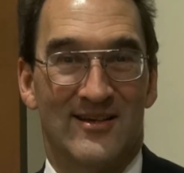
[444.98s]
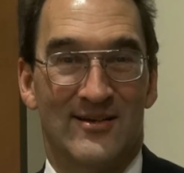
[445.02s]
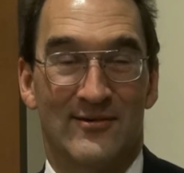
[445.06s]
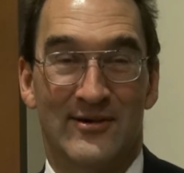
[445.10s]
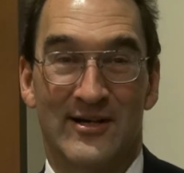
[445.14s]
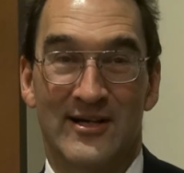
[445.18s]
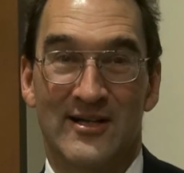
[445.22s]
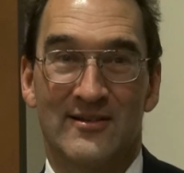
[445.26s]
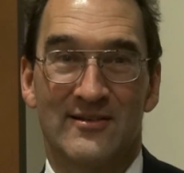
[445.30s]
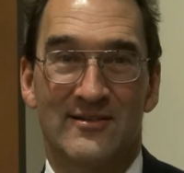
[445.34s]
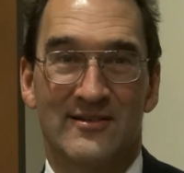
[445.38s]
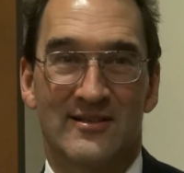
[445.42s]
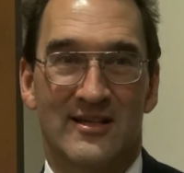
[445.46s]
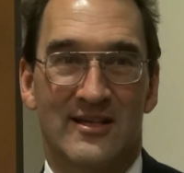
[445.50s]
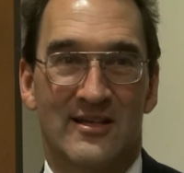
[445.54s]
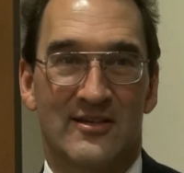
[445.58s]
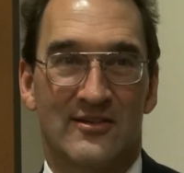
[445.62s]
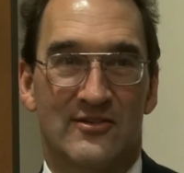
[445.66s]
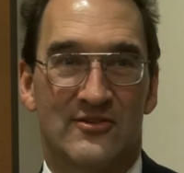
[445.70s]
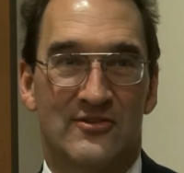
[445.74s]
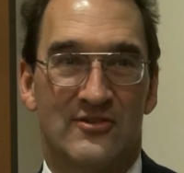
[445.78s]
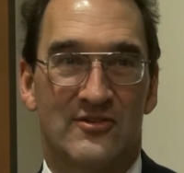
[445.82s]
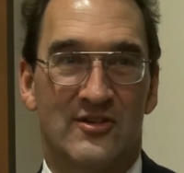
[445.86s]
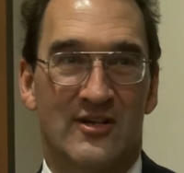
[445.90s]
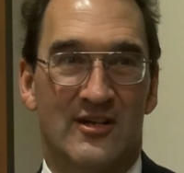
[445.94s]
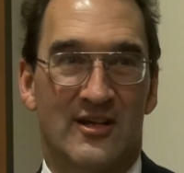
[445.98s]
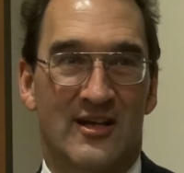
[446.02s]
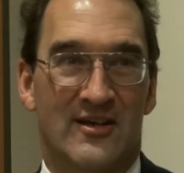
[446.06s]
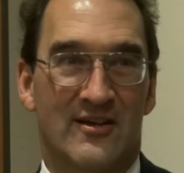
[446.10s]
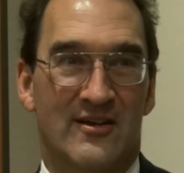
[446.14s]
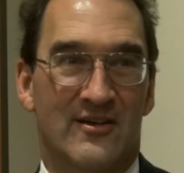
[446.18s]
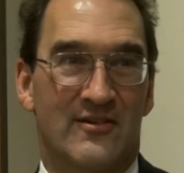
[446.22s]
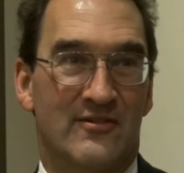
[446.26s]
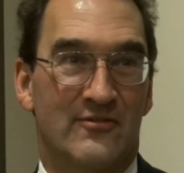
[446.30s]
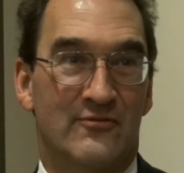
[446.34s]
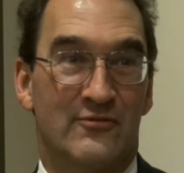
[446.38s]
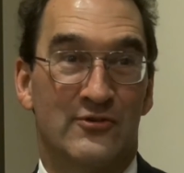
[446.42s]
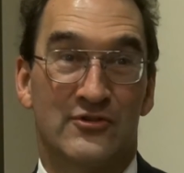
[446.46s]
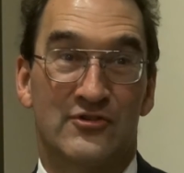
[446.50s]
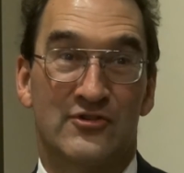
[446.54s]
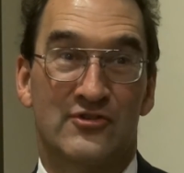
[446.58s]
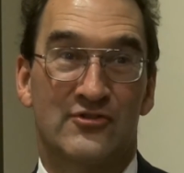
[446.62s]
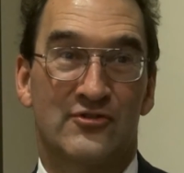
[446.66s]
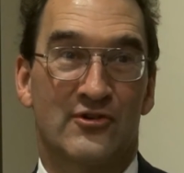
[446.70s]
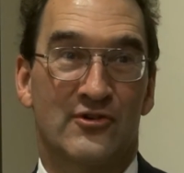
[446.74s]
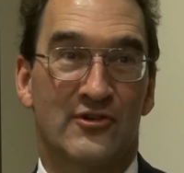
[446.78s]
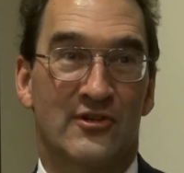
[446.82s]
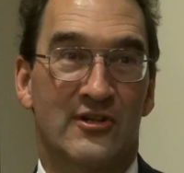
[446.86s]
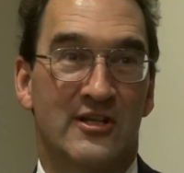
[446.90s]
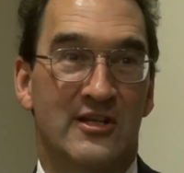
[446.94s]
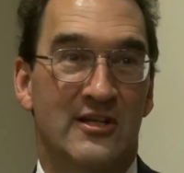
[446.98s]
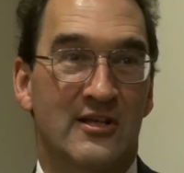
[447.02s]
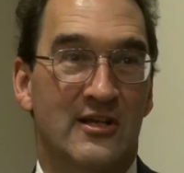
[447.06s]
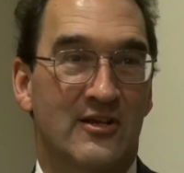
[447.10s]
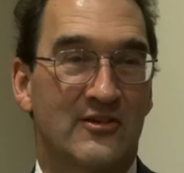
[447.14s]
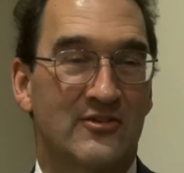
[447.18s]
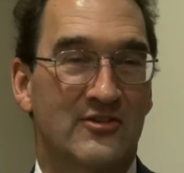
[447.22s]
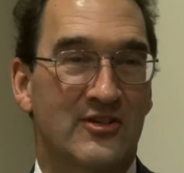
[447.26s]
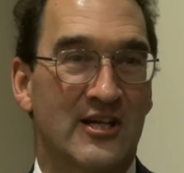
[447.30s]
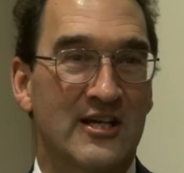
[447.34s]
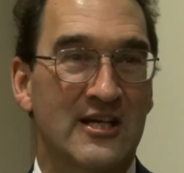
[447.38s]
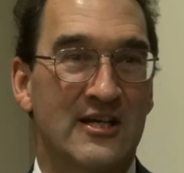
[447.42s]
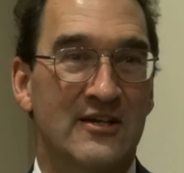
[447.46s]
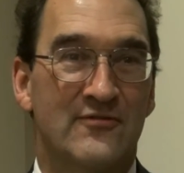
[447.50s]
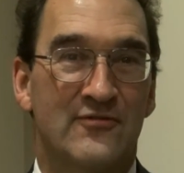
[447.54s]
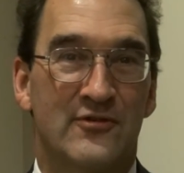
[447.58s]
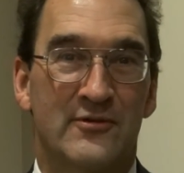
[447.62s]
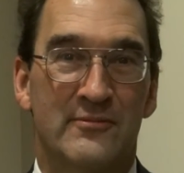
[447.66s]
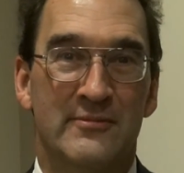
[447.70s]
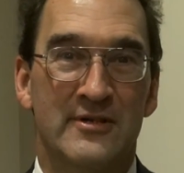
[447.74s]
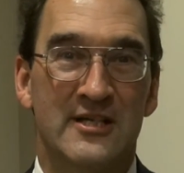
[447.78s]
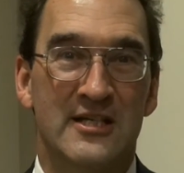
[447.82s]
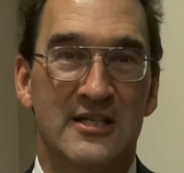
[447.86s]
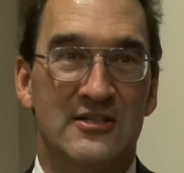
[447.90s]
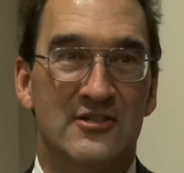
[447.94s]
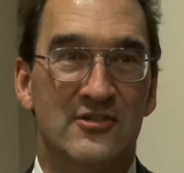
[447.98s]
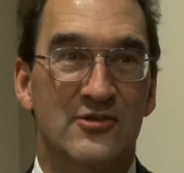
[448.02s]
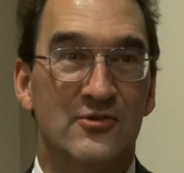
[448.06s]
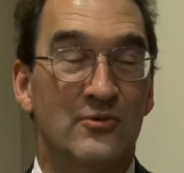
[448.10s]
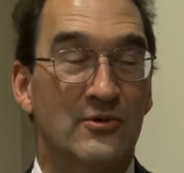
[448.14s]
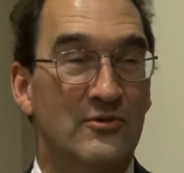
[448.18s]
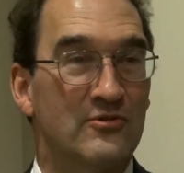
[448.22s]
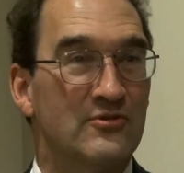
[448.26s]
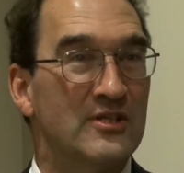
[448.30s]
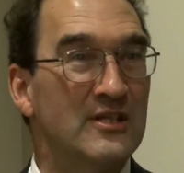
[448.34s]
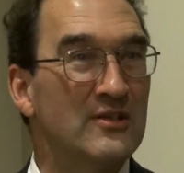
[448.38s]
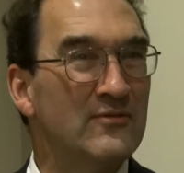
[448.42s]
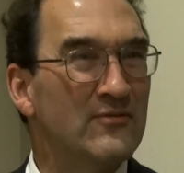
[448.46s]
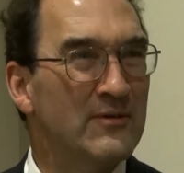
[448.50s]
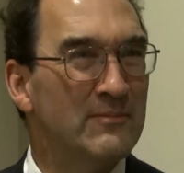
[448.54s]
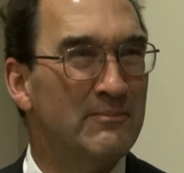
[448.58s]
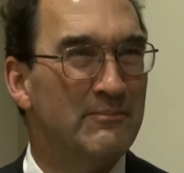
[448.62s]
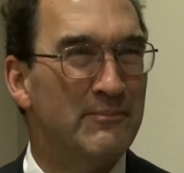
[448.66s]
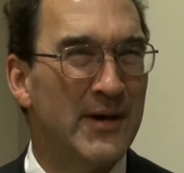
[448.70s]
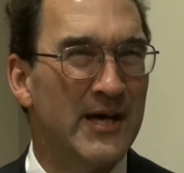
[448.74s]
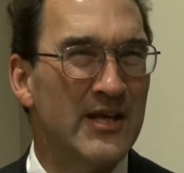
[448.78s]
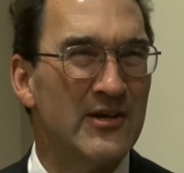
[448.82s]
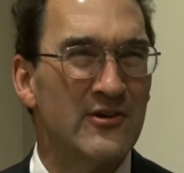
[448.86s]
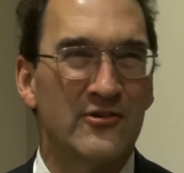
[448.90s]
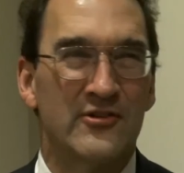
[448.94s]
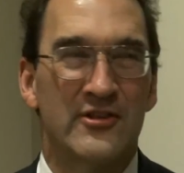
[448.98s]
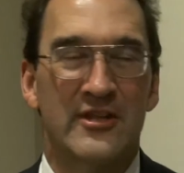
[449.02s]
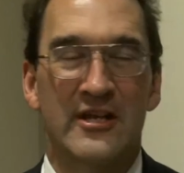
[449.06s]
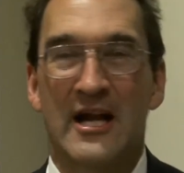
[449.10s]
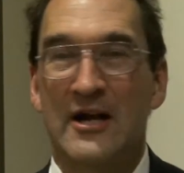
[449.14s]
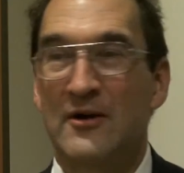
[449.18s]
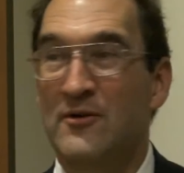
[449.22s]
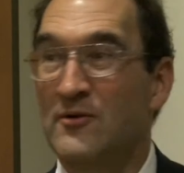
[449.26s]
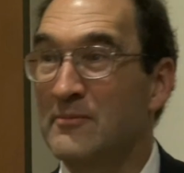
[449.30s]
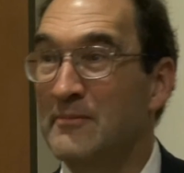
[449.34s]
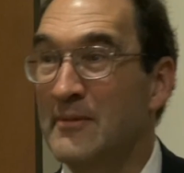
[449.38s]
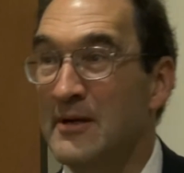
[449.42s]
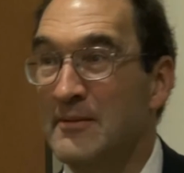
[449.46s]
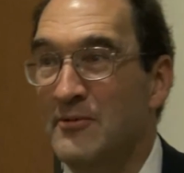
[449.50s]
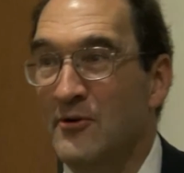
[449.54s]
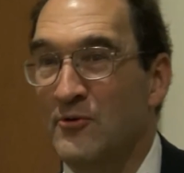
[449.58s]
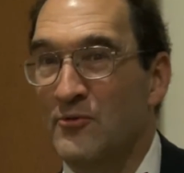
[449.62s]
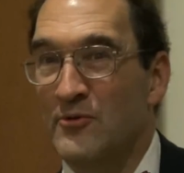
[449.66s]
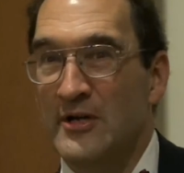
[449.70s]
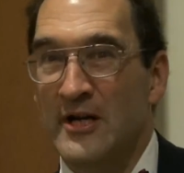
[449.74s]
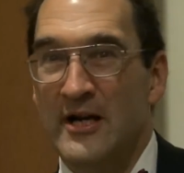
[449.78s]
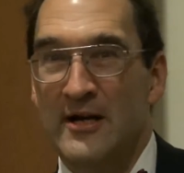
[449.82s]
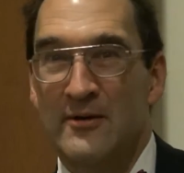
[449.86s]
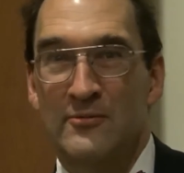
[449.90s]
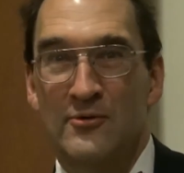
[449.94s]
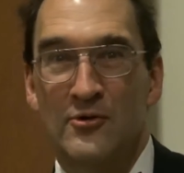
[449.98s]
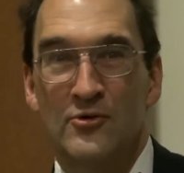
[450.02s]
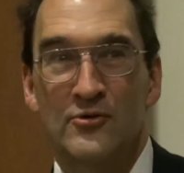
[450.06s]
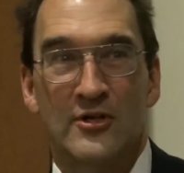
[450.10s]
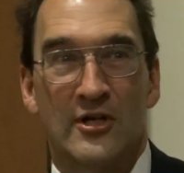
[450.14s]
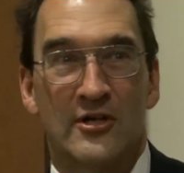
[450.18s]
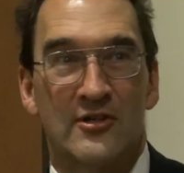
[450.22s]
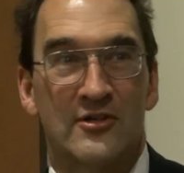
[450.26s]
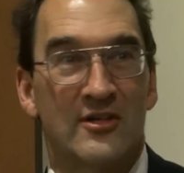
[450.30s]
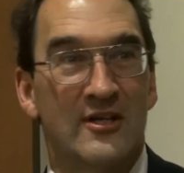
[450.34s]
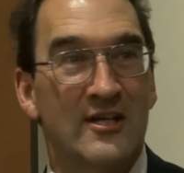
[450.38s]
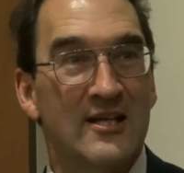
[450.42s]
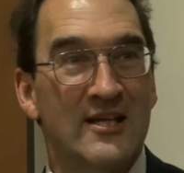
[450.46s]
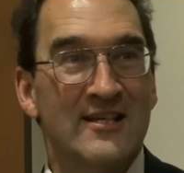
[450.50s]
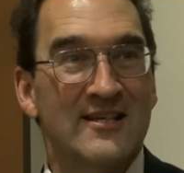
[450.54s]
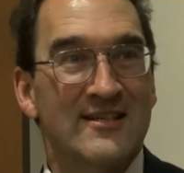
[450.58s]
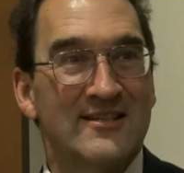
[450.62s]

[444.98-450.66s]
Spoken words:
Well, it was certainly exciting for me, too. It was even better than I remember when I wrote it.